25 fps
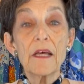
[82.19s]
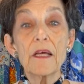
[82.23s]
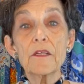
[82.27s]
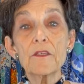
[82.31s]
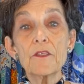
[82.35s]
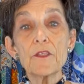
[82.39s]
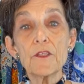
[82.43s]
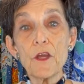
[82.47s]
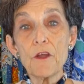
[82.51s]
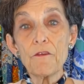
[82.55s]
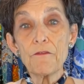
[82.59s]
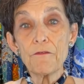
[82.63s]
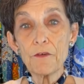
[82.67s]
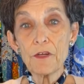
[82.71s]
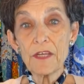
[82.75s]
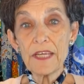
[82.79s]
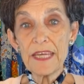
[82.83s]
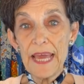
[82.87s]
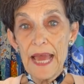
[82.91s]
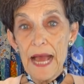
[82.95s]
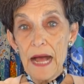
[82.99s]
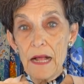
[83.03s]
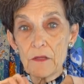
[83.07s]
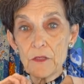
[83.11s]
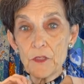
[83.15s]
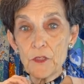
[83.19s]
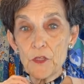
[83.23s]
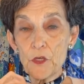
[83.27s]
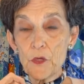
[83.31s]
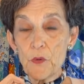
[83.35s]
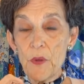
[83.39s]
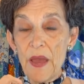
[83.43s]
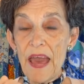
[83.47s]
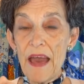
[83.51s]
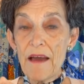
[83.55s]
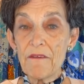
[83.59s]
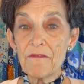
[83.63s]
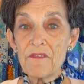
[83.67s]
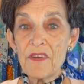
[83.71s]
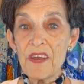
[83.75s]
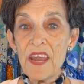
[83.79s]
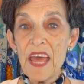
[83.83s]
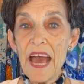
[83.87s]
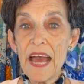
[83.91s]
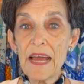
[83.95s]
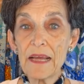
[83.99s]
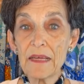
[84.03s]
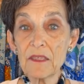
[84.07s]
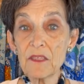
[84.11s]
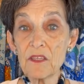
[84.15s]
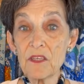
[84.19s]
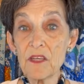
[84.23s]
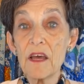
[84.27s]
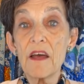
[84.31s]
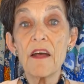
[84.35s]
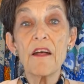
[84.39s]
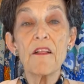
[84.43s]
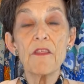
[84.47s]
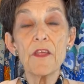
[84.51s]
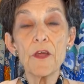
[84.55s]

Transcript: So for gals who have necks